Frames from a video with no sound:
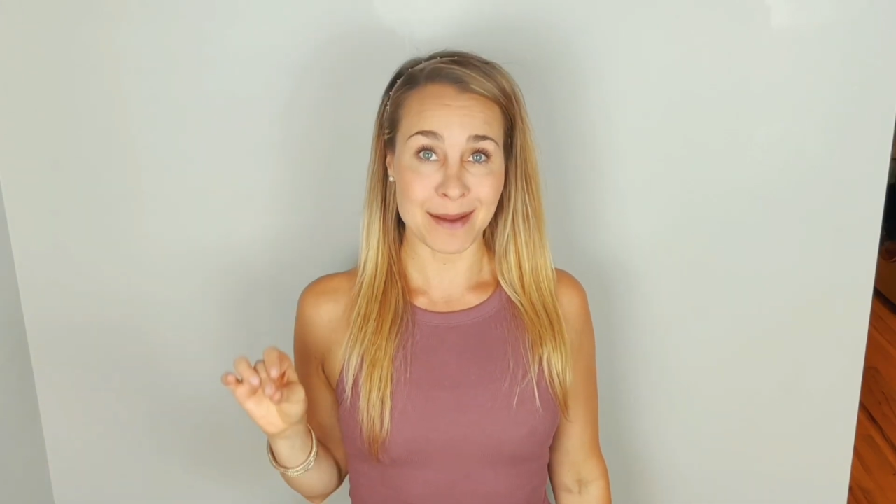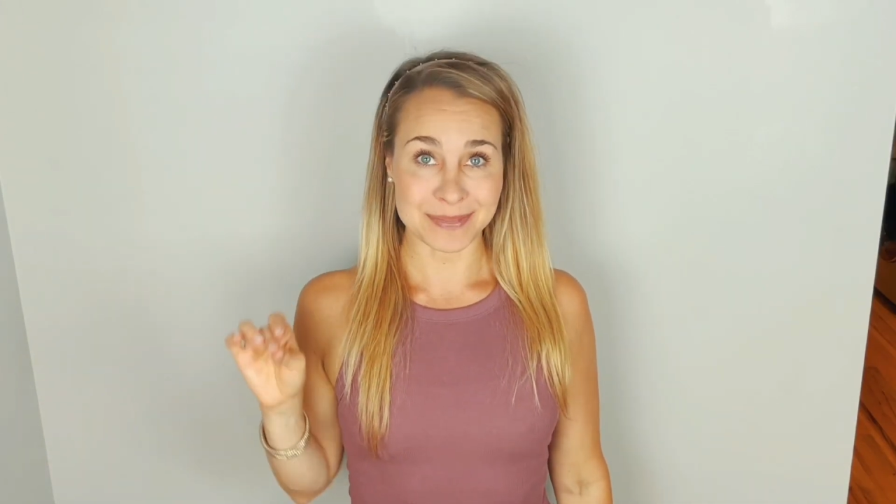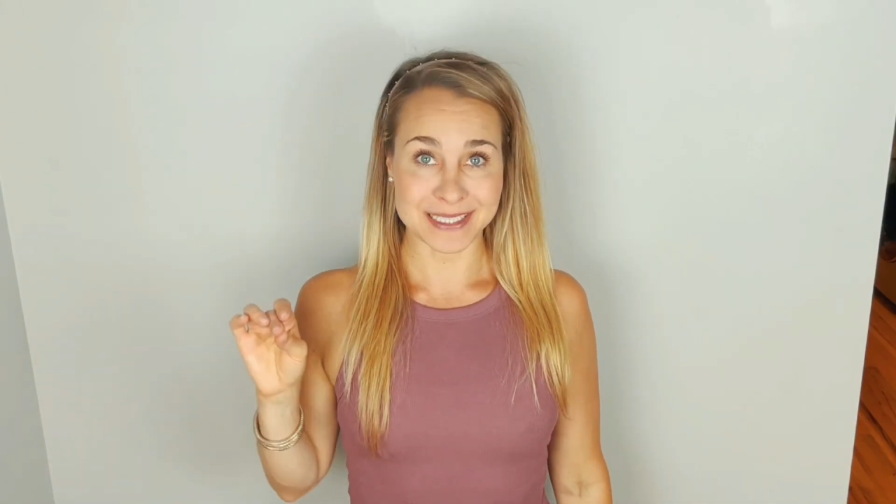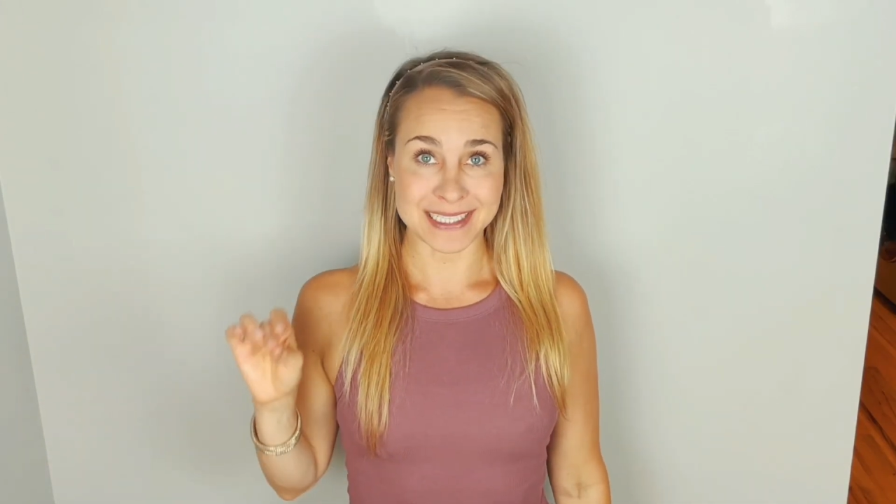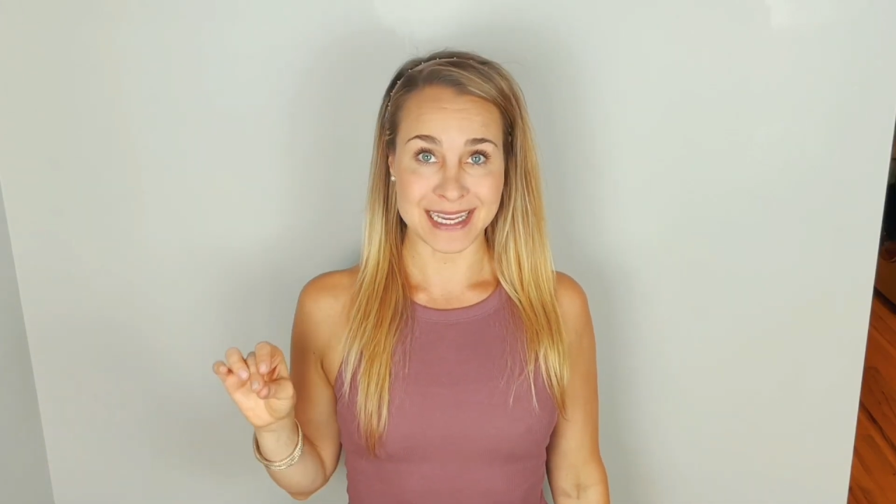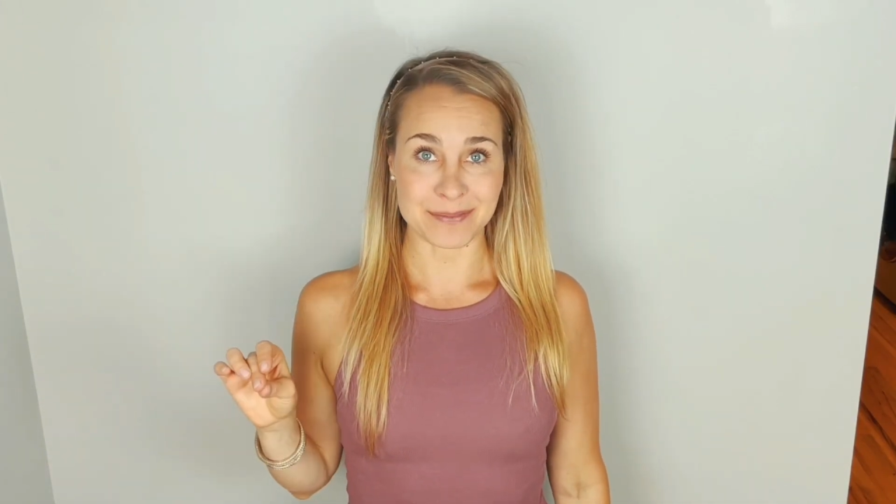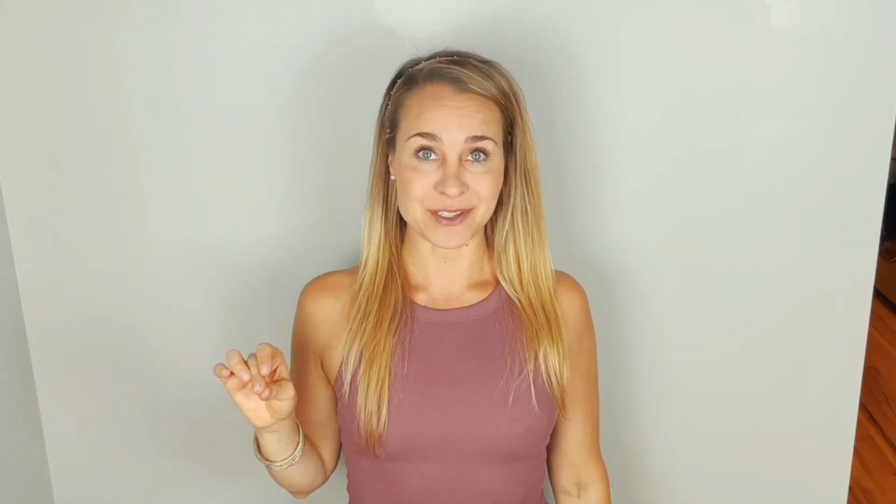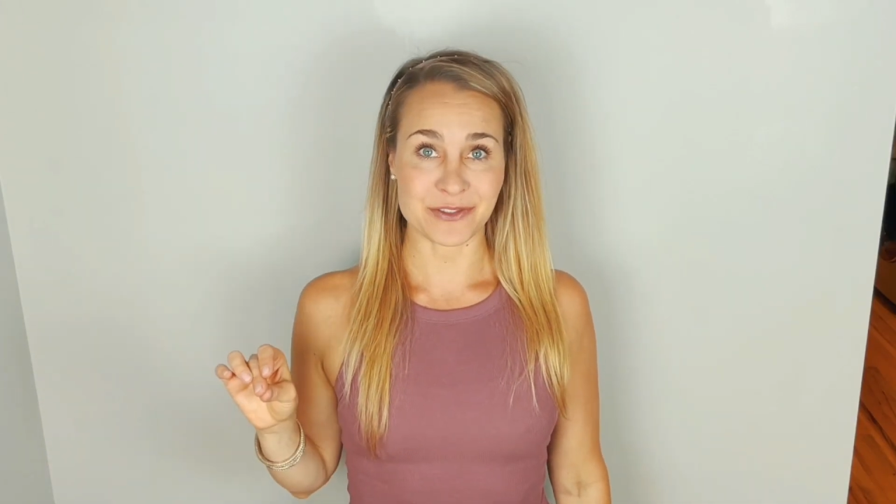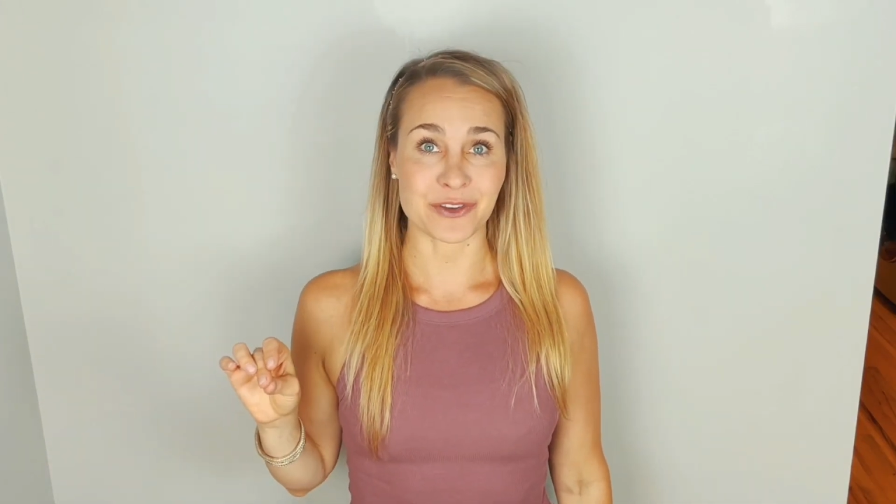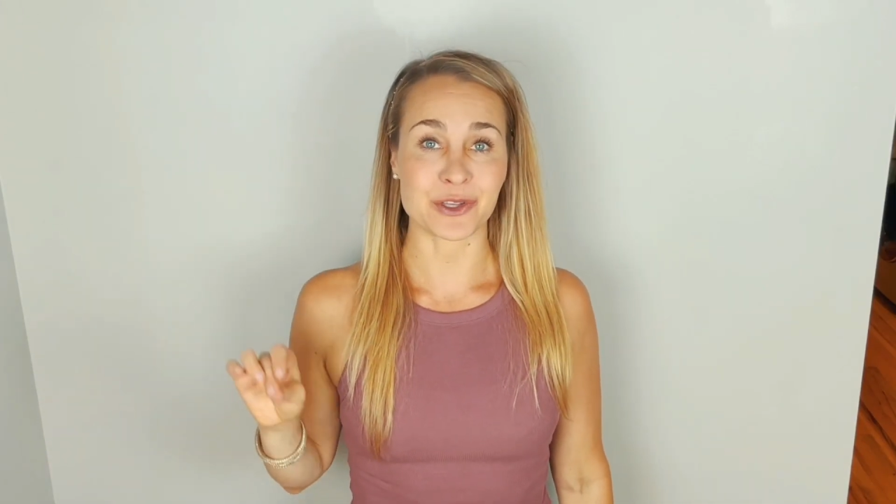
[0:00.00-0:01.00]
tips
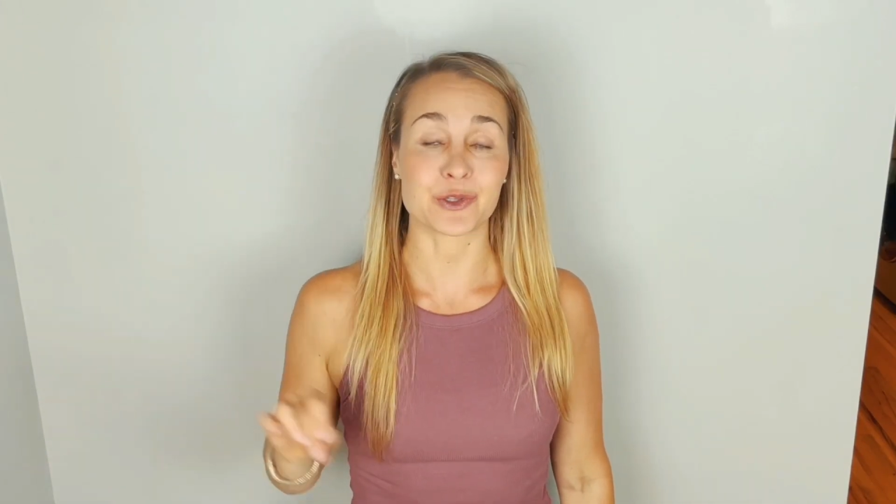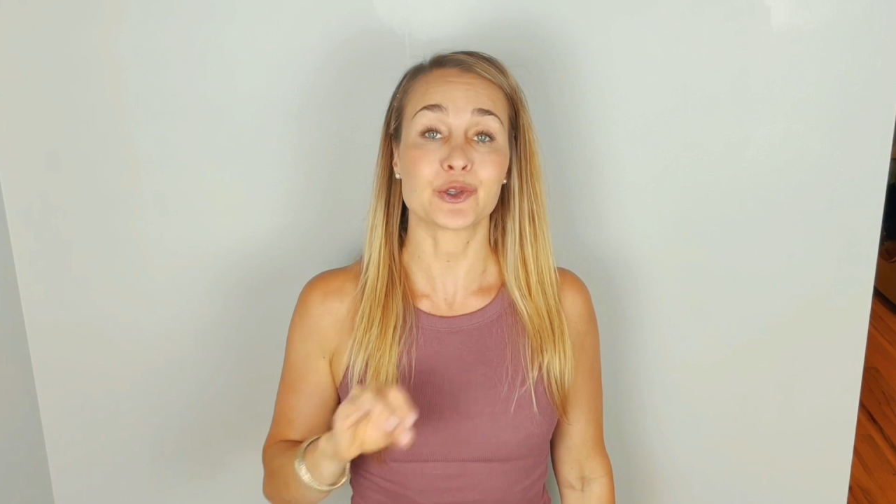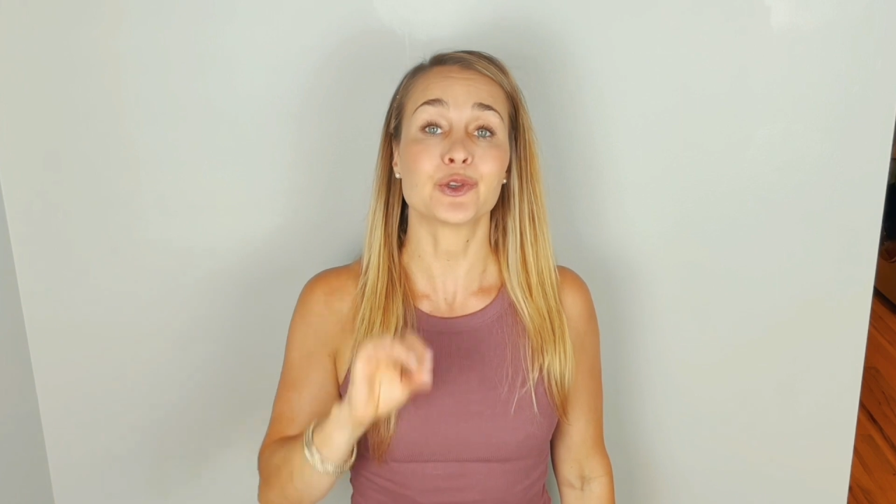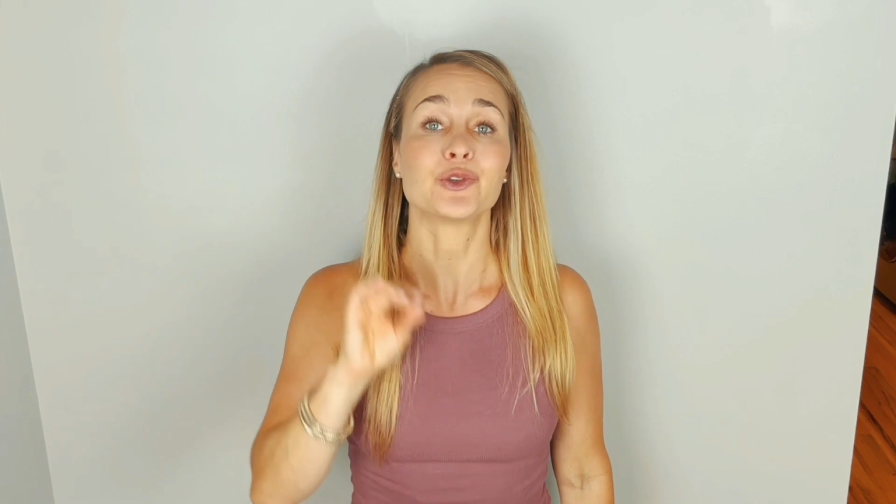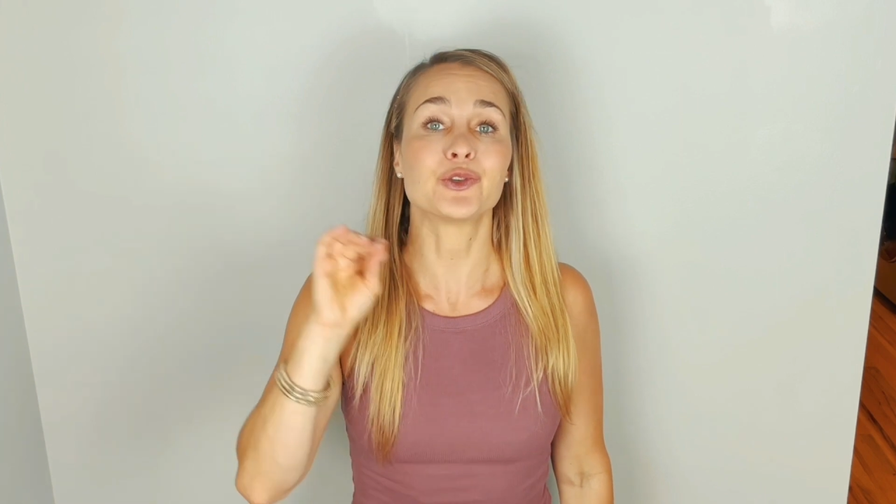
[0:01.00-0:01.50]
for this